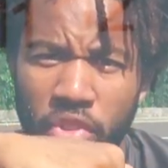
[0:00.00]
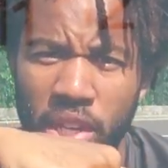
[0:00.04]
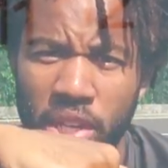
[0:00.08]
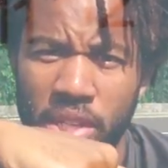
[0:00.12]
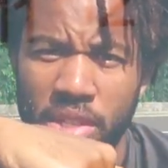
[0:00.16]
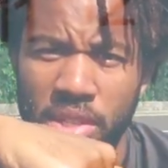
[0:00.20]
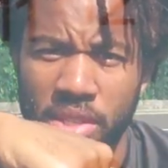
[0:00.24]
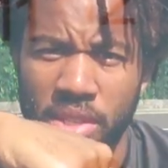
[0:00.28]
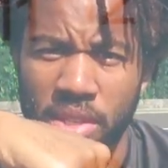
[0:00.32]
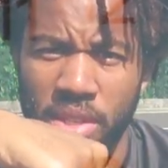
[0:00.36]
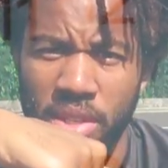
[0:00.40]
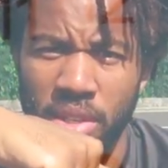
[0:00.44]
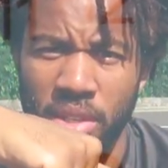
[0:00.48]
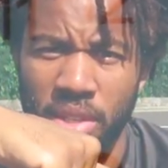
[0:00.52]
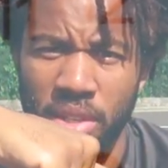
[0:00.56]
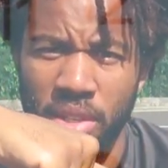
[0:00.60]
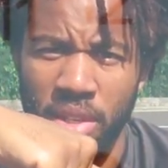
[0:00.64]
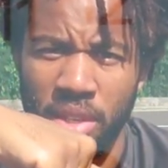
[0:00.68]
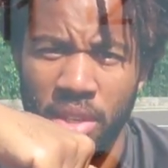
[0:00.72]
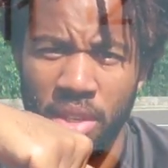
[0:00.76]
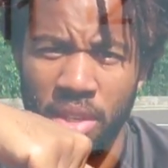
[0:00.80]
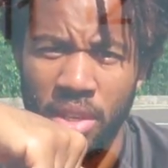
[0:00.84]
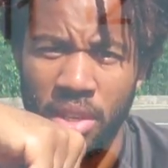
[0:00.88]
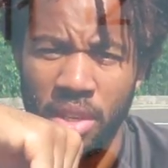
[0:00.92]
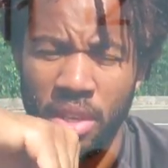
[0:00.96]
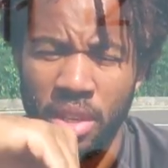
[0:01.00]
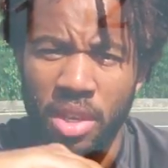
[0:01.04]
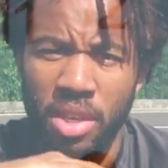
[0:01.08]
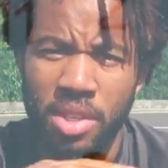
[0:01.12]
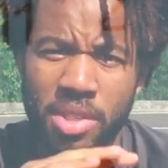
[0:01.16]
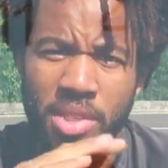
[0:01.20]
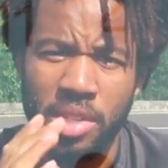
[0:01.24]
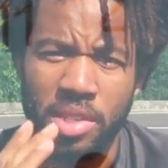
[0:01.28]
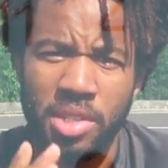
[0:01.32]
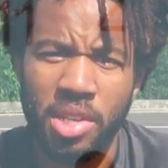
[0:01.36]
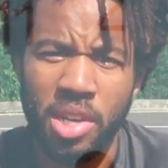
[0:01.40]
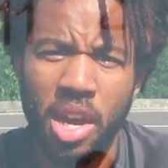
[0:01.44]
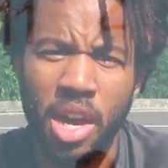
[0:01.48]
face
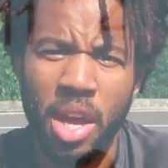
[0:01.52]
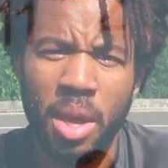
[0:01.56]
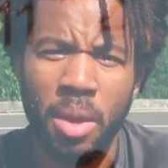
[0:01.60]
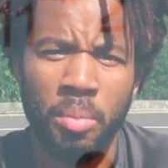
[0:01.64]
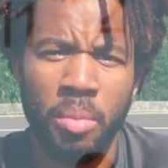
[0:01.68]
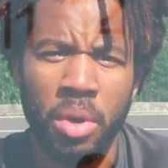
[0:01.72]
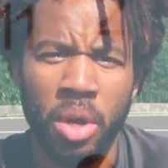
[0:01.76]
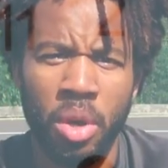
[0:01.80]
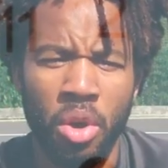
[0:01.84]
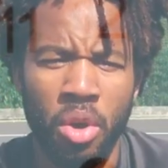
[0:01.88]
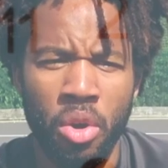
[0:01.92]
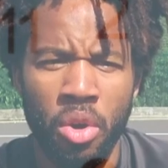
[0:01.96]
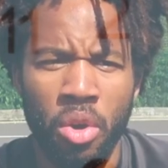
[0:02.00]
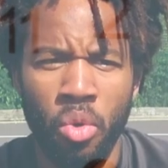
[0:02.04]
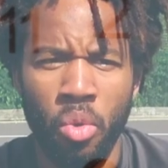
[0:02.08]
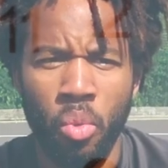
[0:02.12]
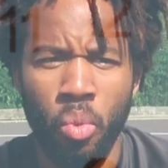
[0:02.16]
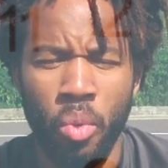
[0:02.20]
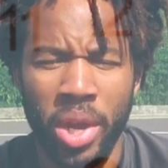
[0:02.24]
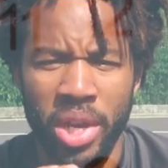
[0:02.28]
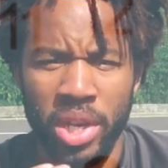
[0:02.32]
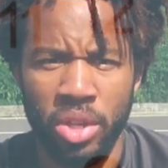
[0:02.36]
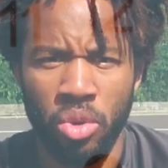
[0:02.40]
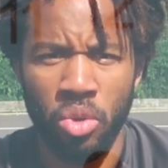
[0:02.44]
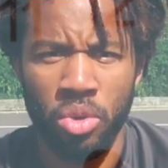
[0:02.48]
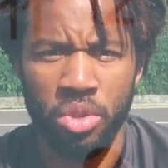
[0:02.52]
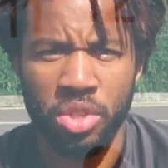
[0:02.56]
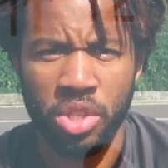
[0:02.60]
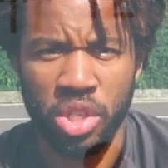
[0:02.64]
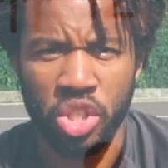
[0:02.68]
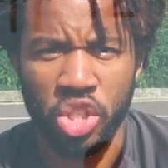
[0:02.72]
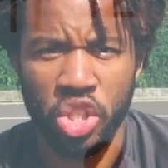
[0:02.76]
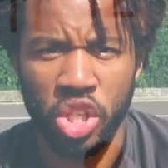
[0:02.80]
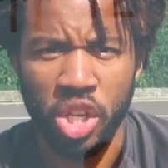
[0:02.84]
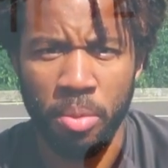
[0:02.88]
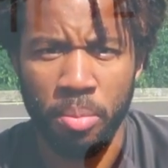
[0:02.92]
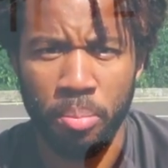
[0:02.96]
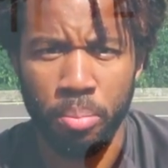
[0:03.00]
to time when you're
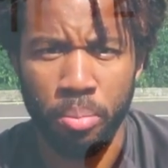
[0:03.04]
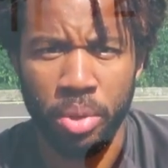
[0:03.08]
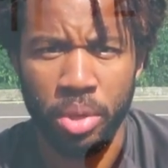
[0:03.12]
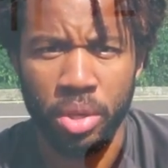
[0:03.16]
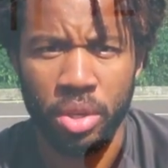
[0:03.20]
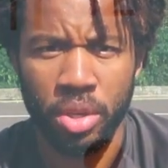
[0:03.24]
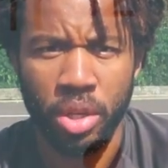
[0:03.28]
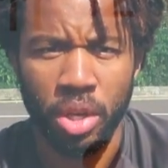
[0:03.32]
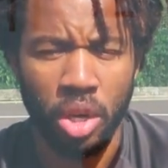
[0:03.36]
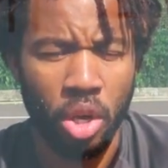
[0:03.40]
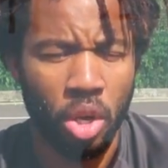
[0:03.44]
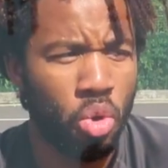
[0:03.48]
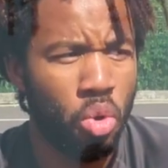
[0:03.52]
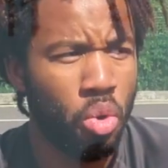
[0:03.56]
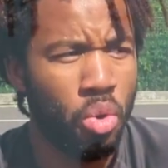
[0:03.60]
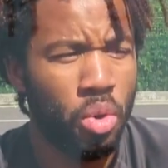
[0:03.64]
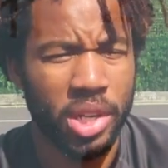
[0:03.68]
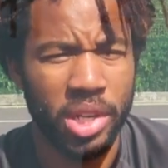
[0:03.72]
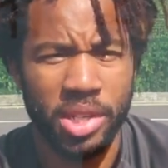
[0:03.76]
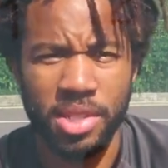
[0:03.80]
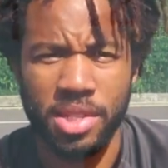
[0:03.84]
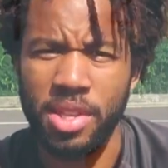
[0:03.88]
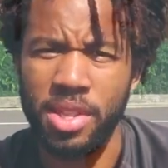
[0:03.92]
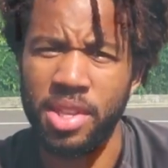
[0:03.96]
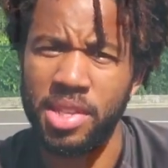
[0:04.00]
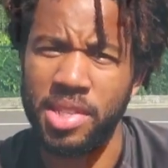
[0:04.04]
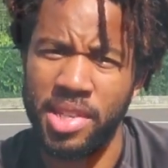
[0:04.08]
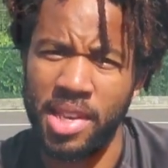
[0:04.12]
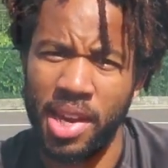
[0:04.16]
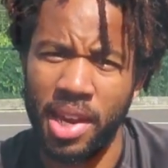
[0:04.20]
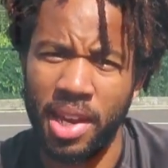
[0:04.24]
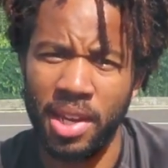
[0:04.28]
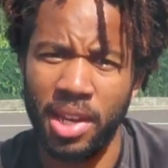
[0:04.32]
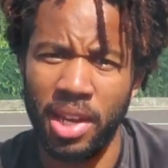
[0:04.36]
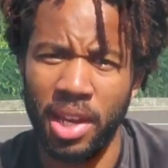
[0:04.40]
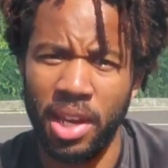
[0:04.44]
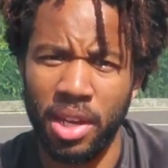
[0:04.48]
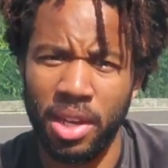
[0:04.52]
to jump according to the
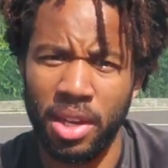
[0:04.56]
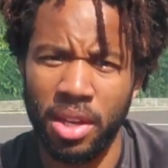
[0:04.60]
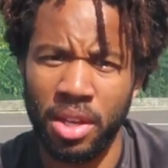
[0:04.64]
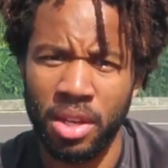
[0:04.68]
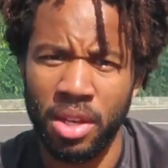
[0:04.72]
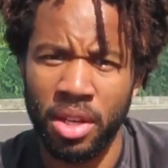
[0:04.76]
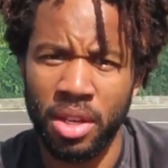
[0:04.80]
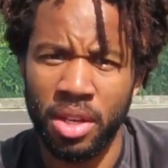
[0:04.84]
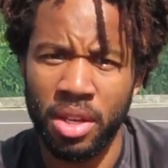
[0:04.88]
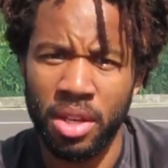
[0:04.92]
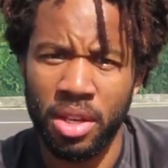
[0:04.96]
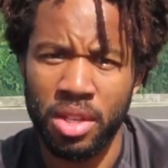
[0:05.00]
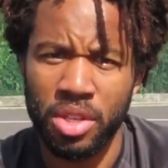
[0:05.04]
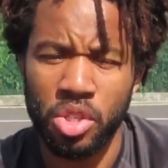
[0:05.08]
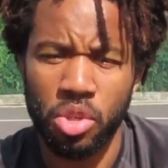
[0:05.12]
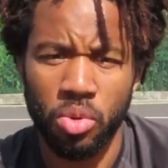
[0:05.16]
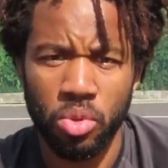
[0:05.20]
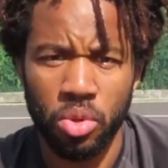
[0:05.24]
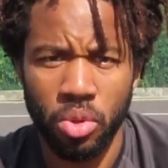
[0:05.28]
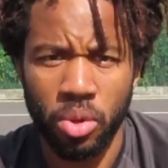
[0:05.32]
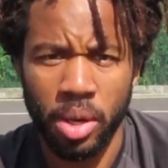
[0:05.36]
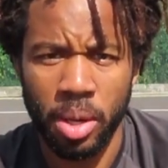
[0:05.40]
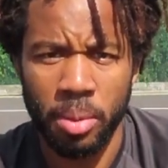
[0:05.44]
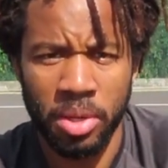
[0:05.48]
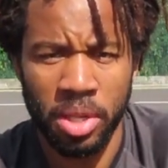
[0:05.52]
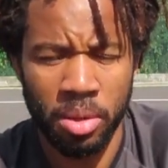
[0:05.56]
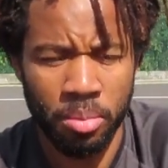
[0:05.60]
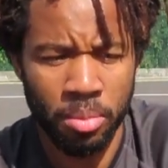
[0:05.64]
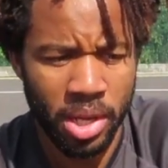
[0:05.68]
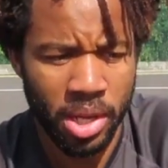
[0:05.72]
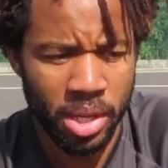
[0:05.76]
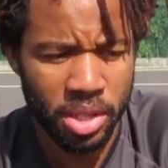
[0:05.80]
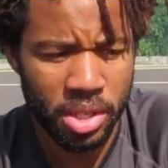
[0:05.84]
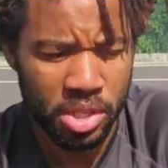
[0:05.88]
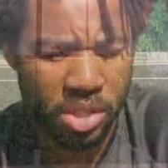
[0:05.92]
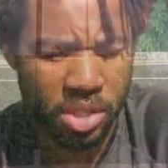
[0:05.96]
technique. So what do I mean by